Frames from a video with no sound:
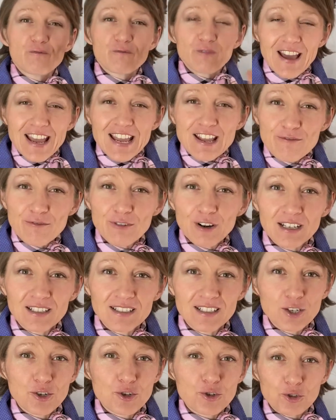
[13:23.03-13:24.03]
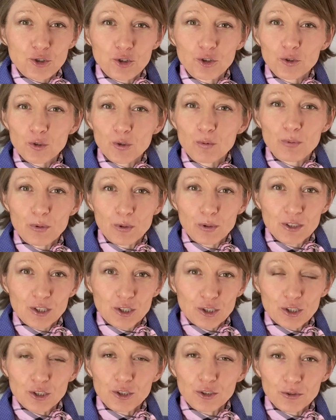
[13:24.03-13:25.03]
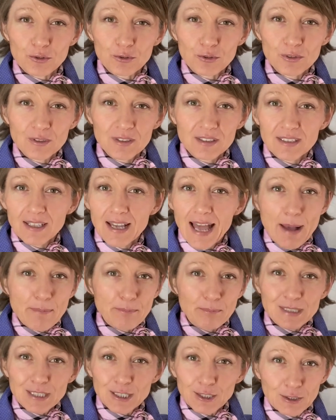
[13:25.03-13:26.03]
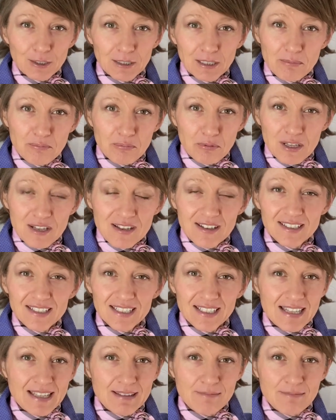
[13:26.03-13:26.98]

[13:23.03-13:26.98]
favorite journal book to use. Absolutely brilliant.